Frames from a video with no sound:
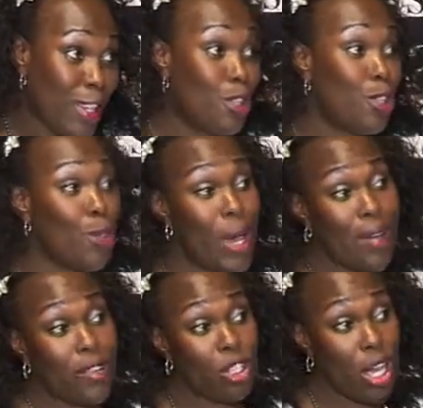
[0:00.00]
to
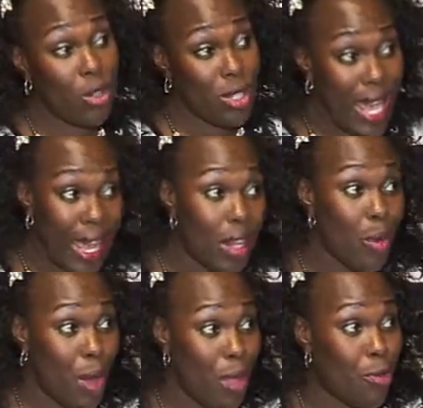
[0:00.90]
have the child taken
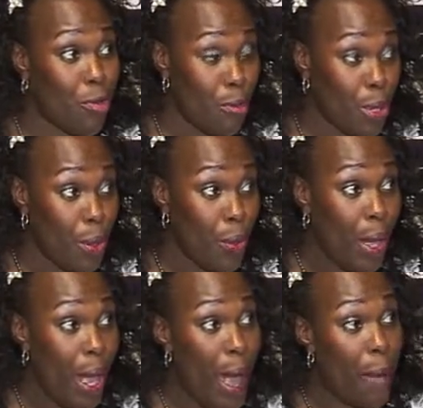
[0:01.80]
away from you
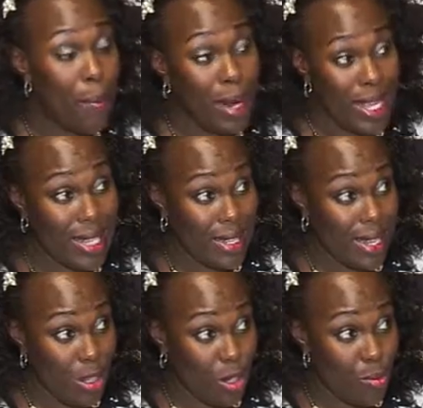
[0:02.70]
and placed
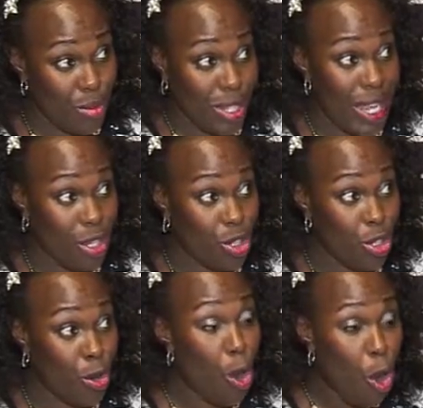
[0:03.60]
into
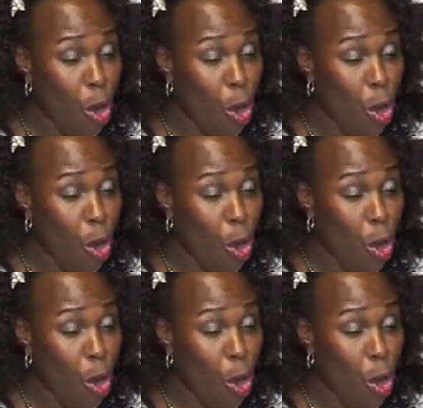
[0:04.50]
protection,